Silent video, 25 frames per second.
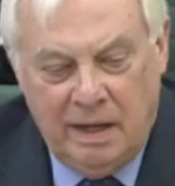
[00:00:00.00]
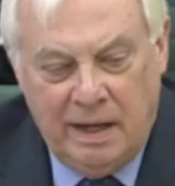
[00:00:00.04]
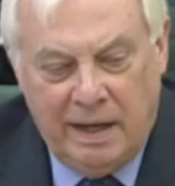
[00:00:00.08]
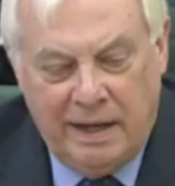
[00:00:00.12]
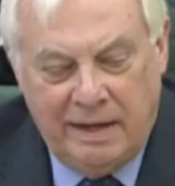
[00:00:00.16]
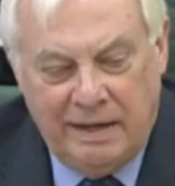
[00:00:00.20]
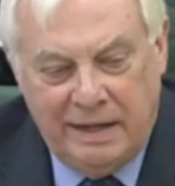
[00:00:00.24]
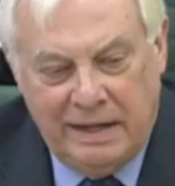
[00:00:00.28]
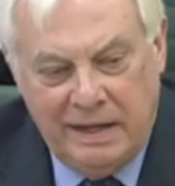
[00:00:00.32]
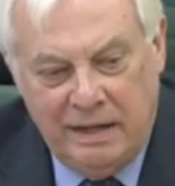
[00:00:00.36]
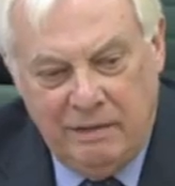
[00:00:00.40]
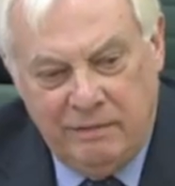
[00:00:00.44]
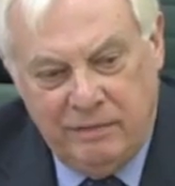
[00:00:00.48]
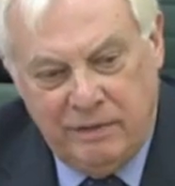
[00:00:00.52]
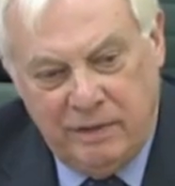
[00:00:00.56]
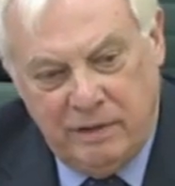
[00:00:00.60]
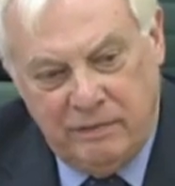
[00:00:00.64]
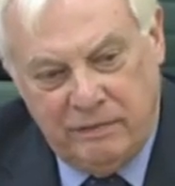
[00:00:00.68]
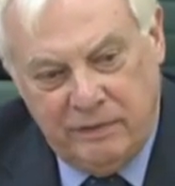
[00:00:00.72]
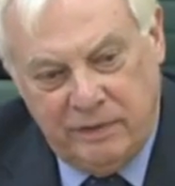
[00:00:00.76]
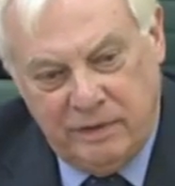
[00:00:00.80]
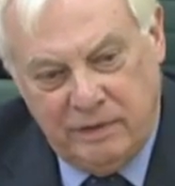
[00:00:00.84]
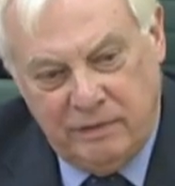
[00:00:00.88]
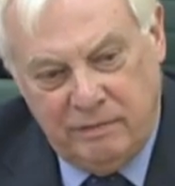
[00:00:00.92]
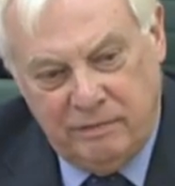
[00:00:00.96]
and even
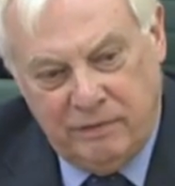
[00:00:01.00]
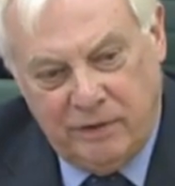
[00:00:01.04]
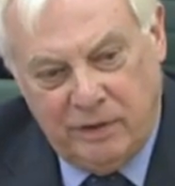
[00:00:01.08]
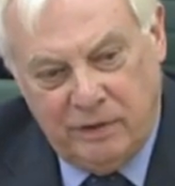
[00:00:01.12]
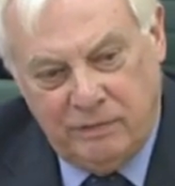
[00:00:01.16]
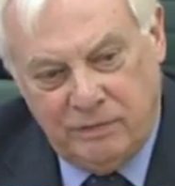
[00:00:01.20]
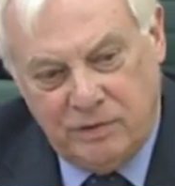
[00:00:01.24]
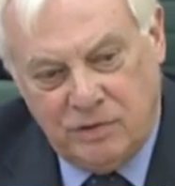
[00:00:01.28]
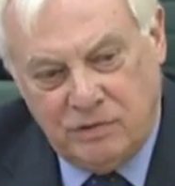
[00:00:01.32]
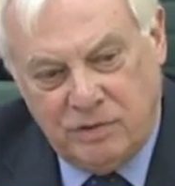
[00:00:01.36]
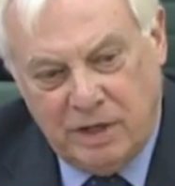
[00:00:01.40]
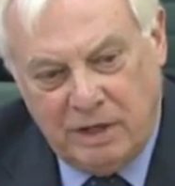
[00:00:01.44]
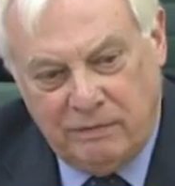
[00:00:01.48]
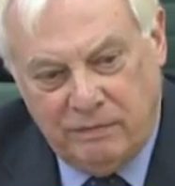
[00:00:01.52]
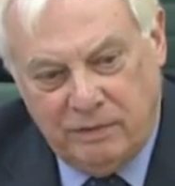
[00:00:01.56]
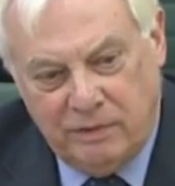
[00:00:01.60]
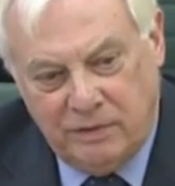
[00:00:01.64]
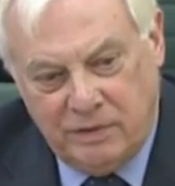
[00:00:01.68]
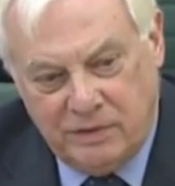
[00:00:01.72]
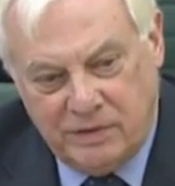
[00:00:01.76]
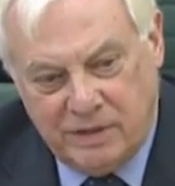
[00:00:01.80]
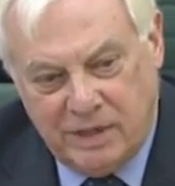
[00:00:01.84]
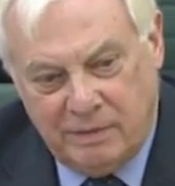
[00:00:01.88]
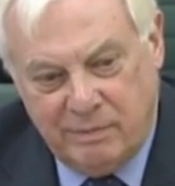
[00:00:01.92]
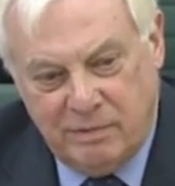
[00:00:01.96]
if it involves travel
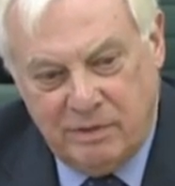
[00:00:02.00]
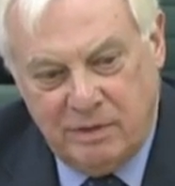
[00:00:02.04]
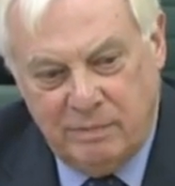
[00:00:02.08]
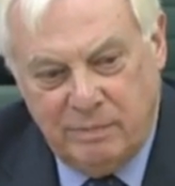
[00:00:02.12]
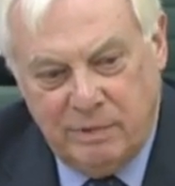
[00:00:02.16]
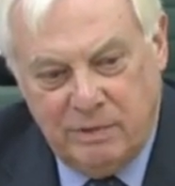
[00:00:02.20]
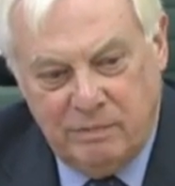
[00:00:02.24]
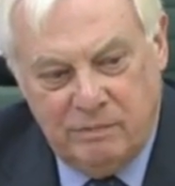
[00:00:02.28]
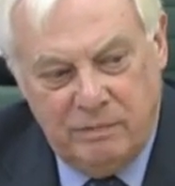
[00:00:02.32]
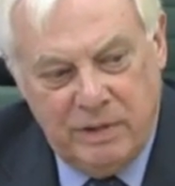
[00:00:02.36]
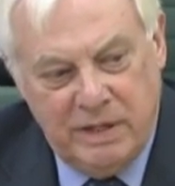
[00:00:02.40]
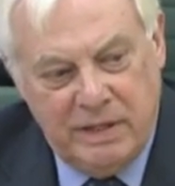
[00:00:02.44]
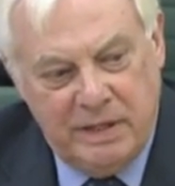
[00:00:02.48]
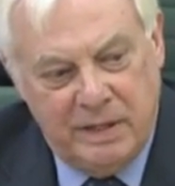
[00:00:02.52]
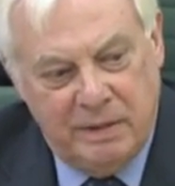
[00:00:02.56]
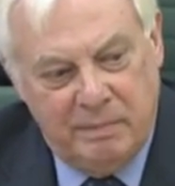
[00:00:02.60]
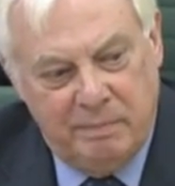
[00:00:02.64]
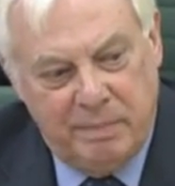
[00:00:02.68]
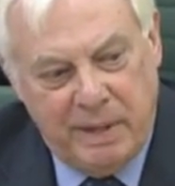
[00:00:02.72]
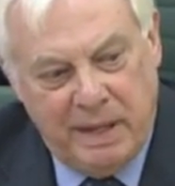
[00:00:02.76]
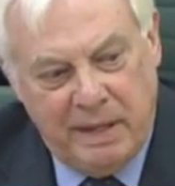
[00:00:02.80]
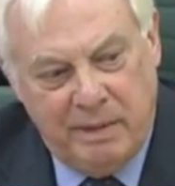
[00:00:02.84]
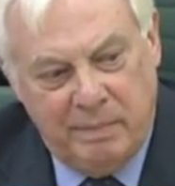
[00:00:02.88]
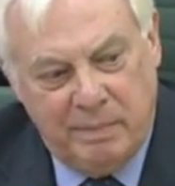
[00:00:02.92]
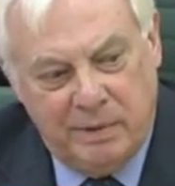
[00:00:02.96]
to some of them and
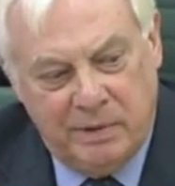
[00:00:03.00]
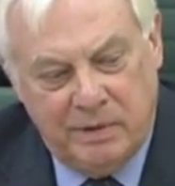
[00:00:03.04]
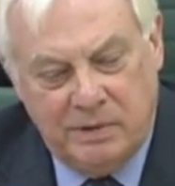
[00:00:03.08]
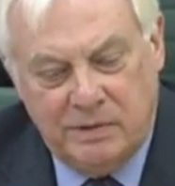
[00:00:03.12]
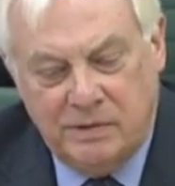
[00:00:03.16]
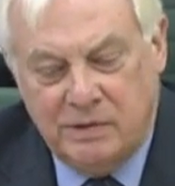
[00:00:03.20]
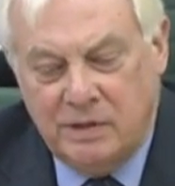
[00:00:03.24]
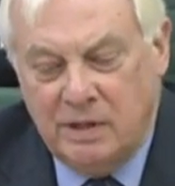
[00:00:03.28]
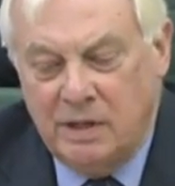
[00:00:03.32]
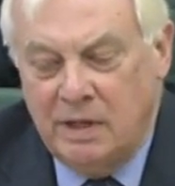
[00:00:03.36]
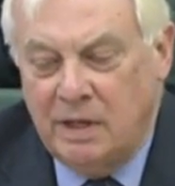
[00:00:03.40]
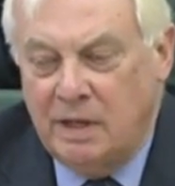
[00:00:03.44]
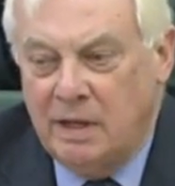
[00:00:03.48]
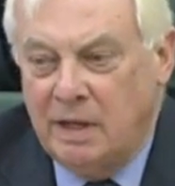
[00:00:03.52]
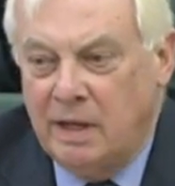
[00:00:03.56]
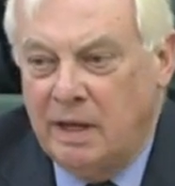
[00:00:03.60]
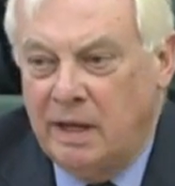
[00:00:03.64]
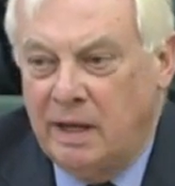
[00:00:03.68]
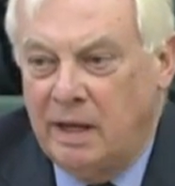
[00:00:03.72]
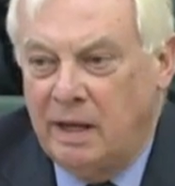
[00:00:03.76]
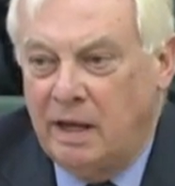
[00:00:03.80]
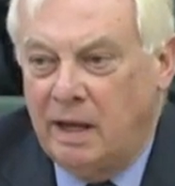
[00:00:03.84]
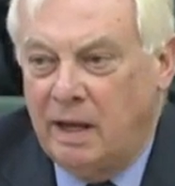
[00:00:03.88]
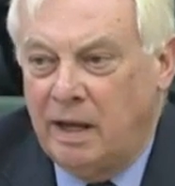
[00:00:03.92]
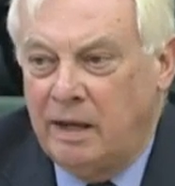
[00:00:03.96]
reading papers,
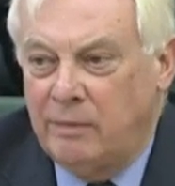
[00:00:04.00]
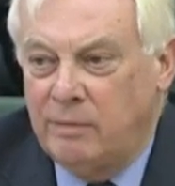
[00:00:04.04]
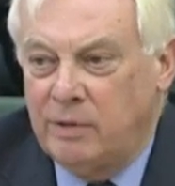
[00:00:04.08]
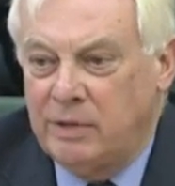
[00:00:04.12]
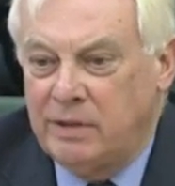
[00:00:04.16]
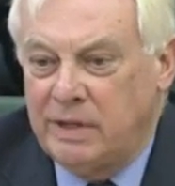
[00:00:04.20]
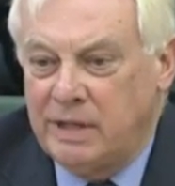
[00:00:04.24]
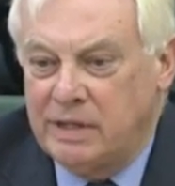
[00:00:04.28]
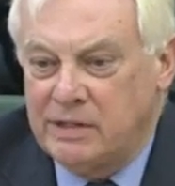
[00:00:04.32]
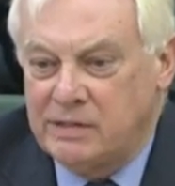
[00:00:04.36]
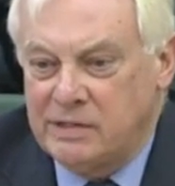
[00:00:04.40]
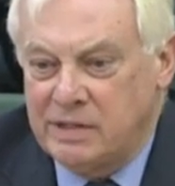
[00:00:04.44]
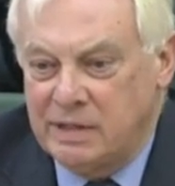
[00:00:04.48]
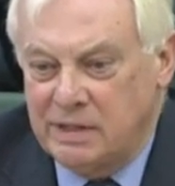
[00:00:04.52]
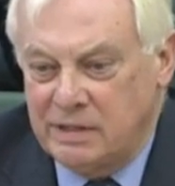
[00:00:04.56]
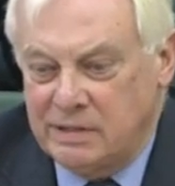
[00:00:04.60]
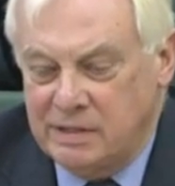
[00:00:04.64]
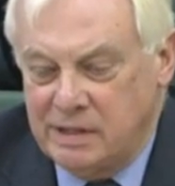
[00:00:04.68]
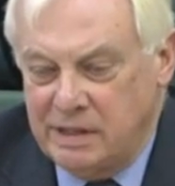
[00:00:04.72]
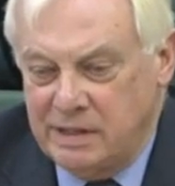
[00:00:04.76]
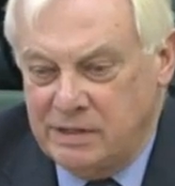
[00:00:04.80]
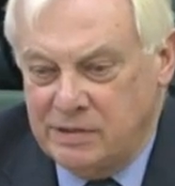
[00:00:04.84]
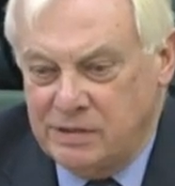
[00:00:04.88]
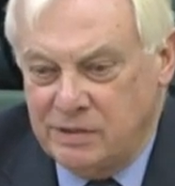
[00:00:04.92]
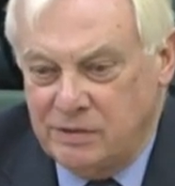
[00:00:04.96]
I would guess
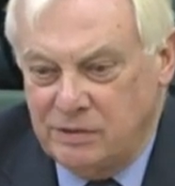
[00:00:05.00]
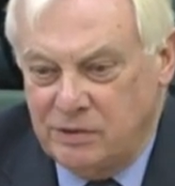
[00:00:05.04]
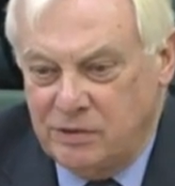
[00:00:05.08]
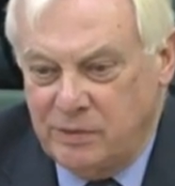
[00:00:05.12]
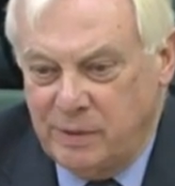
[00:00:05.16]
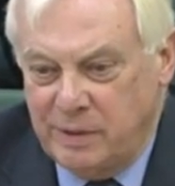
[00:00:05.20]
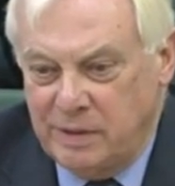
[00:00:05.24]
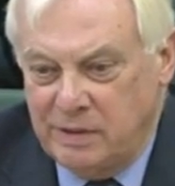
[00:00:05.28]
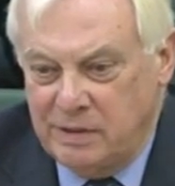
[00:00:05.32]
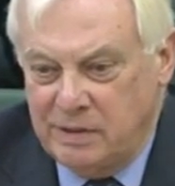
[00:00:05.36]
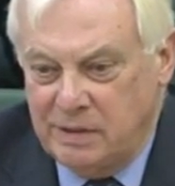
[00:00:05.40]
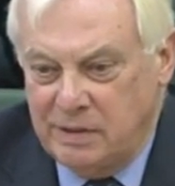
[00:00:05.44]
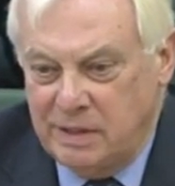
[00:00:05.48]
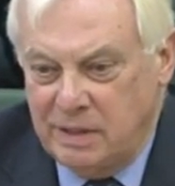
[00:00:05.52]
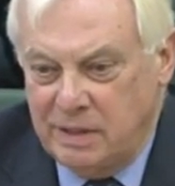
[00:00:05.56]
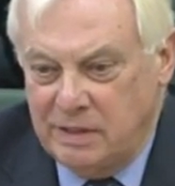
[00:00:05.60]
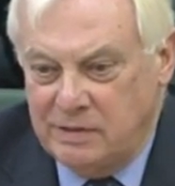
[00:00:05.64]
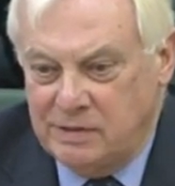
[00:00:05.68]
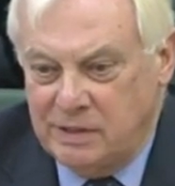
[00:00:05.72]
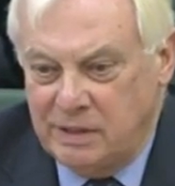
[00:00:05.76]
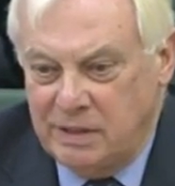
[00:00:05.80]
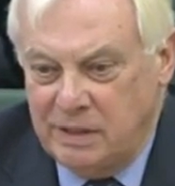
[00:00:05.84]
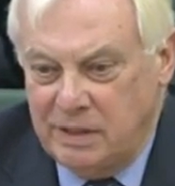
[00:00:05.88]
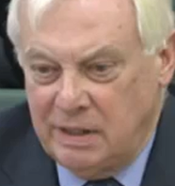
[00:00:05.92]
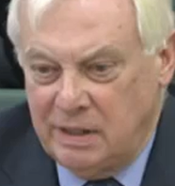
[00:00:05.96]
that's less than 20
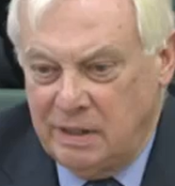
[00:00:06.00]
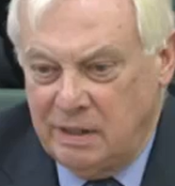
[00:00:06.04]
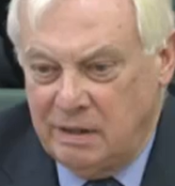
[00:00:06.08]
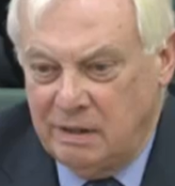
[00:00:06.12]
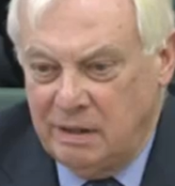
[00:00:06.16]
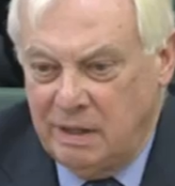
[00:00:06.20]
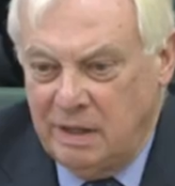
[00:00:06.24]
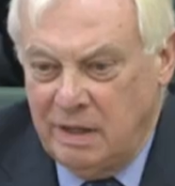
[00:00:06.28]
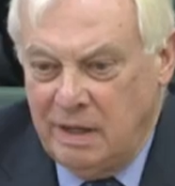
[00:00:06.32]
days a year.